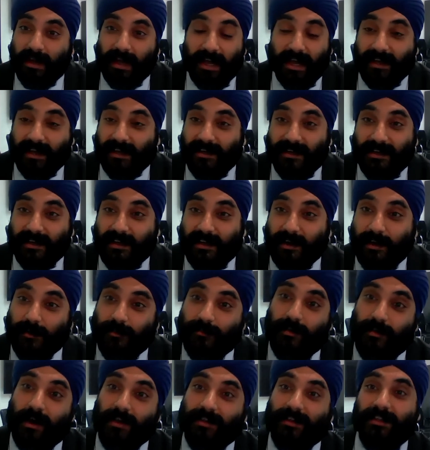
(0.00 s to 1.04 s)
And
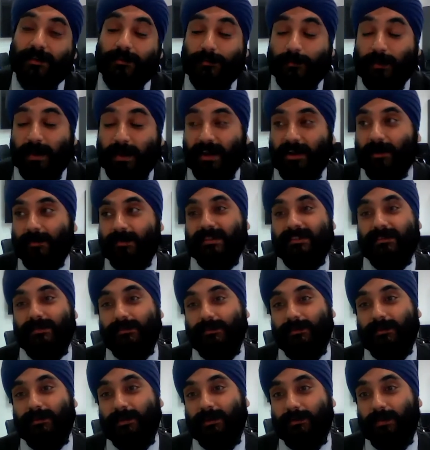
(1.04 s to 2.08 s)
rather than, when I was
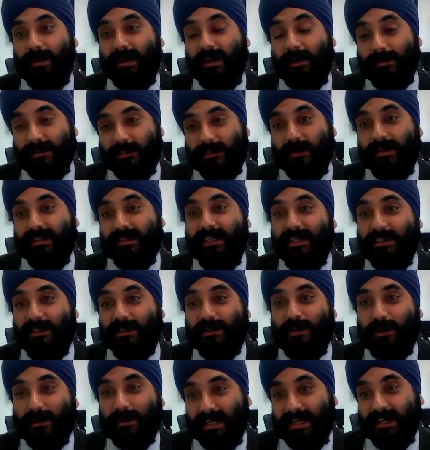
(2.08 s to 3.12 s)
doing these
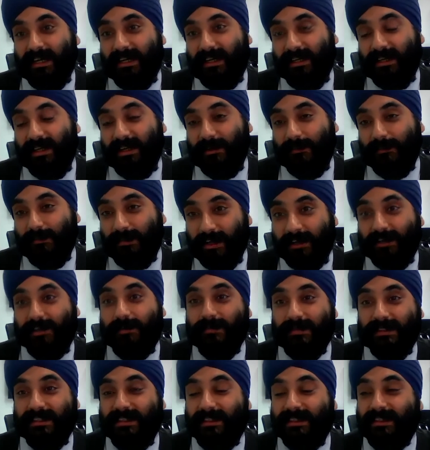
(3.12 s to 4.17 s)
tours at
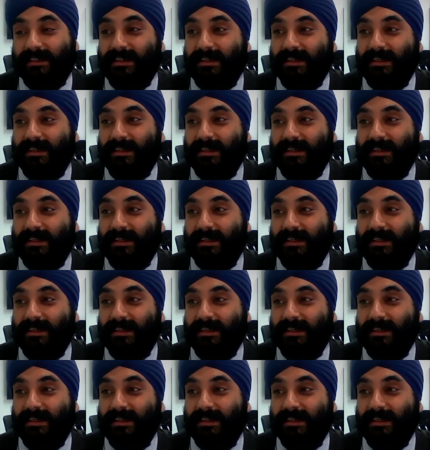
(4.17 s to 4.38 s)
Karamsad